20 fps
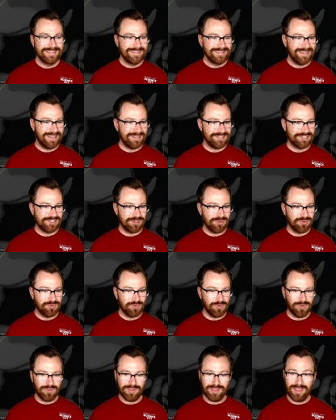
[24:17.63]
That is so
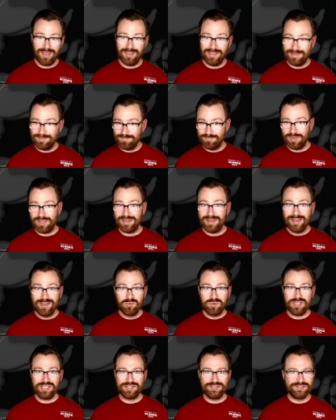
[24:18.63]
cool. Uh, but
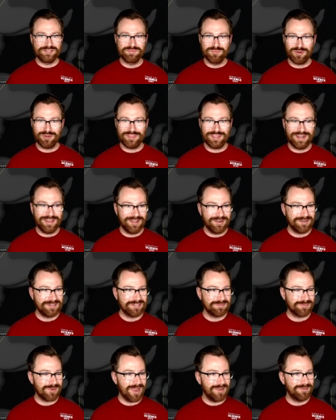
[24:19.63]
we could use more than 100
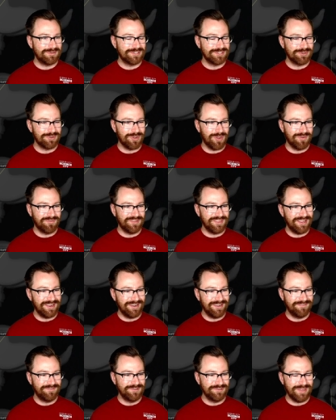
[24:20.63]
subscribers, so go over there
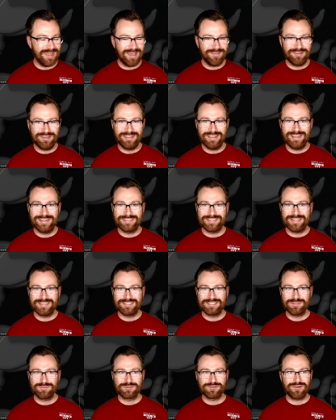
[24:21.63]
if you haven't yet and
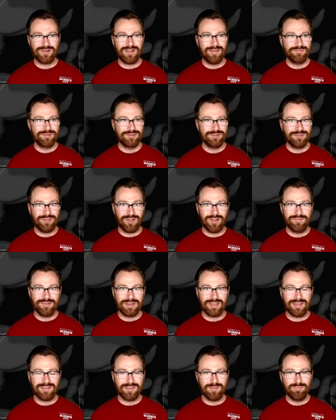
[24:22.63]
subscribe to the Arvin
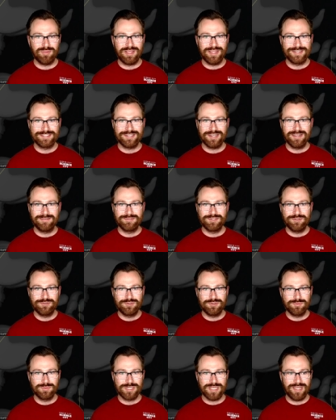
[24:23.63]
Gottlieb Planetarium's
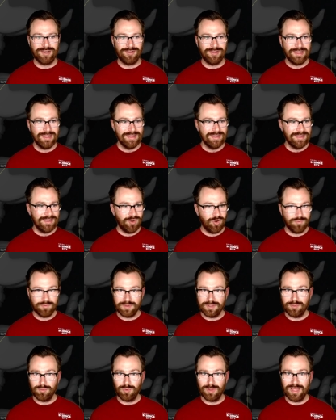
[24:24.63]
YouTube channel.
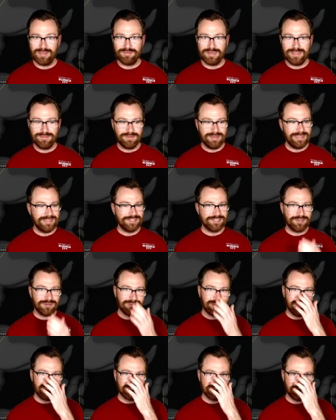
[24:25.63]
Hopefully we'll have an even easier
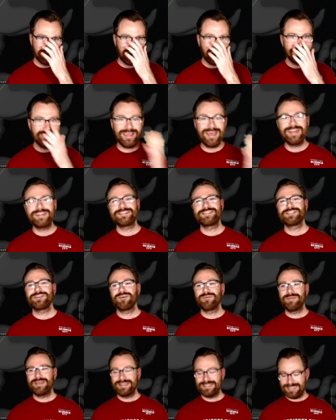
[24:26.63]
link to find. That is so
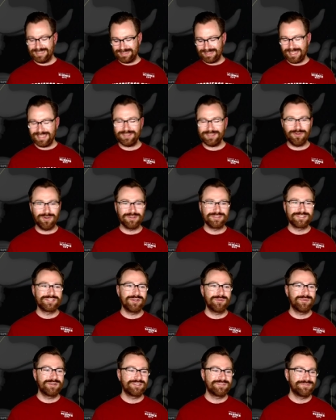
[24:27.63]
amazing. Thank you all
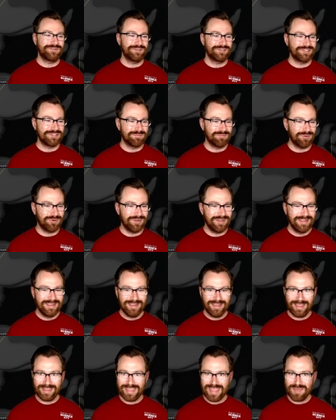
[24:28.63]
so much for your support.
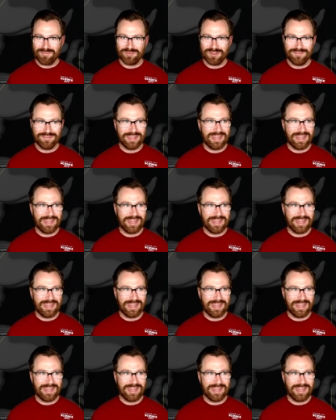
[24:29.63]
I can't believe that